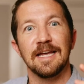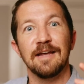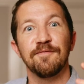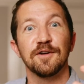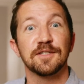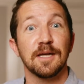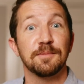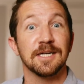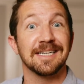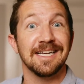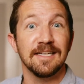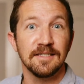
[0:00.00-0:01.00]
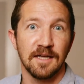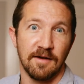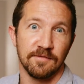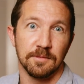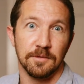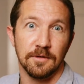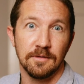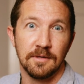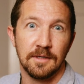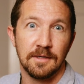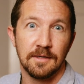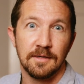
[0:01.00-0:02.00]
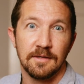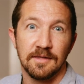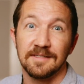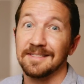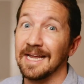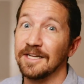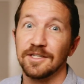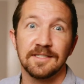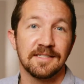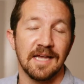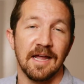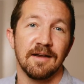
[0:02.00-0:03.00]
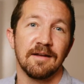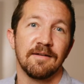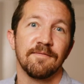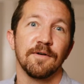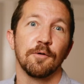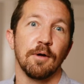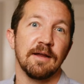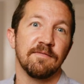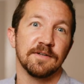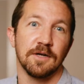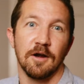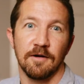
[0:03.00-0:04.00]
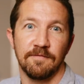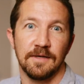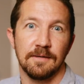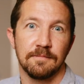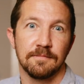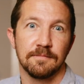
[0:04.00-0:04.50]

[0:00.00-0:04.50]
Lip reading: If your subject is comfortable, the stage is set for great photography.